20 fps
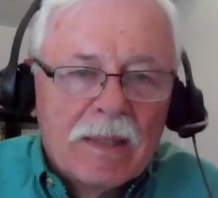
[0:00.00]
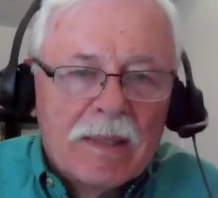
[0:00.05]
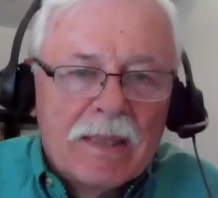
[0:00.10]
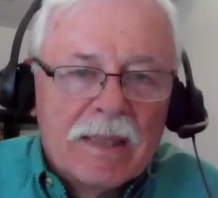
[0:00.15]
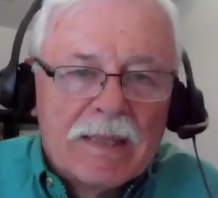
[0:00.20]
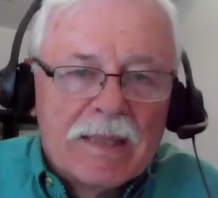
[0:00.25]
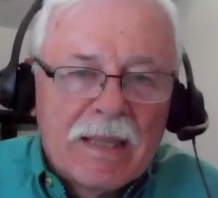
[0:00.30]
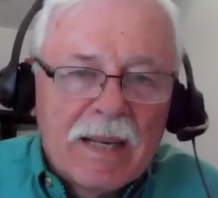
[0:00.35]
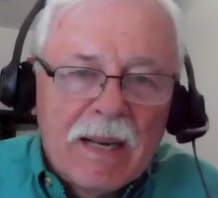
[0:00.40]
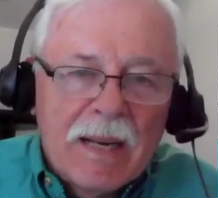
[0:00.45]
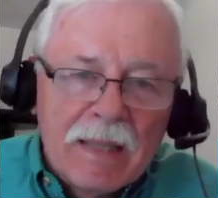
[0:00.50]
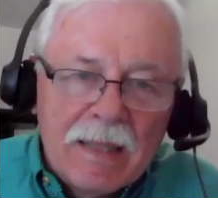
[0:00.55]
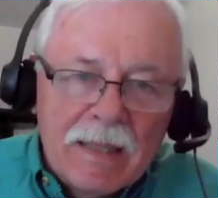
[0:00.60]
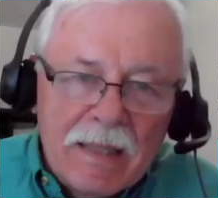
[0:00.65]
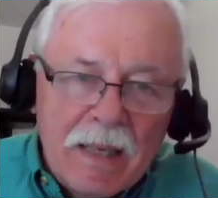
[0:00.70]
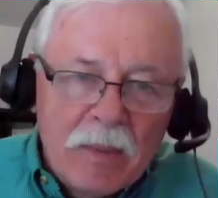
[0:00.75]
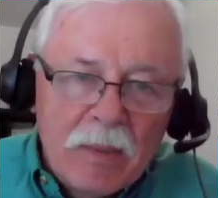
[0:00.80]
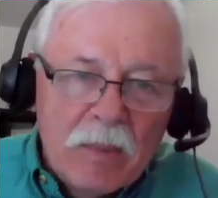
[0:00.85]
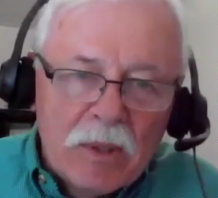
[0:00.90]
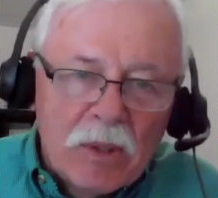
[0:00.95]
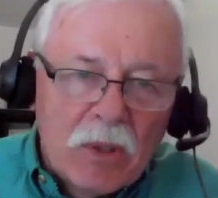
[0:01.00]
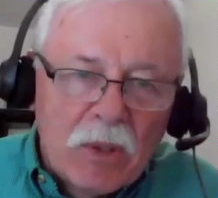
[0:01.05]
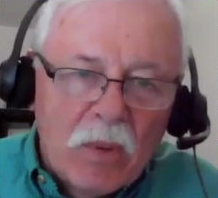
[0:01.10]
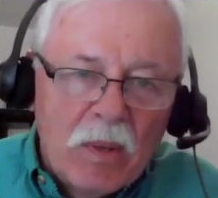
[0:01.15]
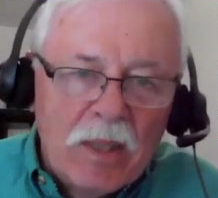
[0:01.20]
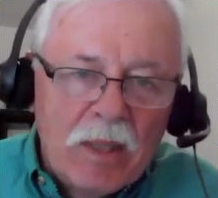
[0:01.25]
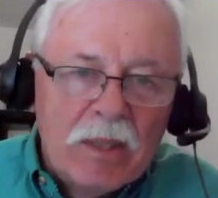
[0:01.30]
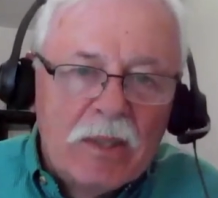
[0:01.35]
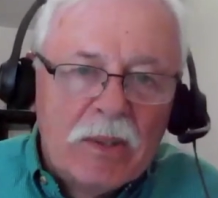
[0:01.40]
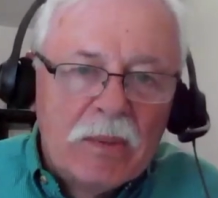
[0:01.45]
decided he was
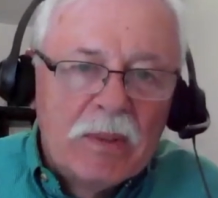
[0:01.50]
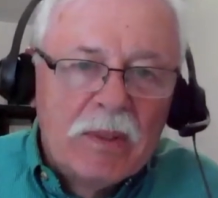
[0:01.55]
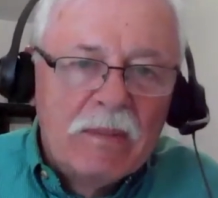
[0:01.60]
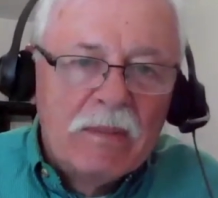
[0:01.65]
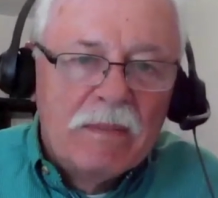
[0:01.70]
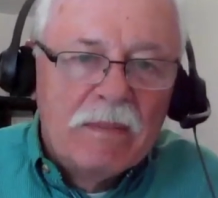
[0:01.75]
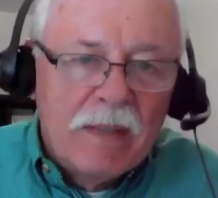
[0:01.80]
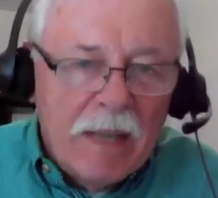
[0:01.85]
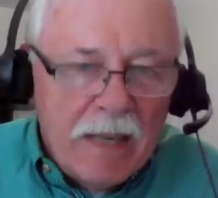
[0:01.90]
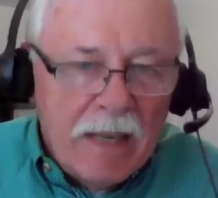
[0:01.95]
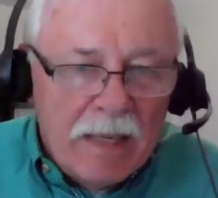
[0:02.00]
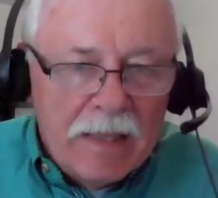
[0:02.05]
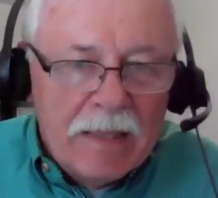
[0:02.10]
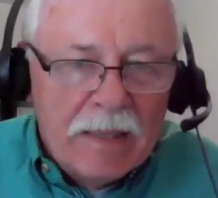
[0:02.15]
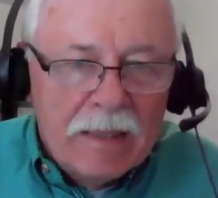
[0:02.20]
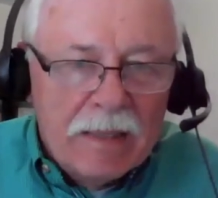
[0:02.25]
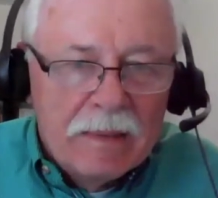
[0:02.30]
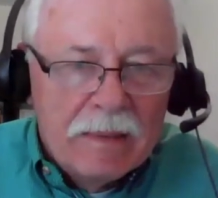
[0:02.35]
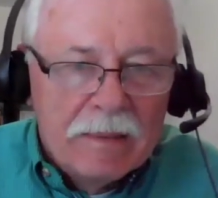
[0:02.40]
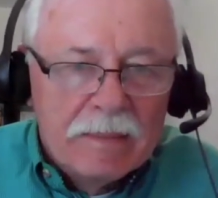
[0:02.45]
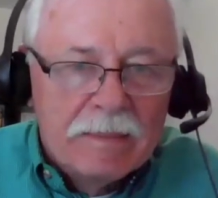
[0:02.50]
going to invade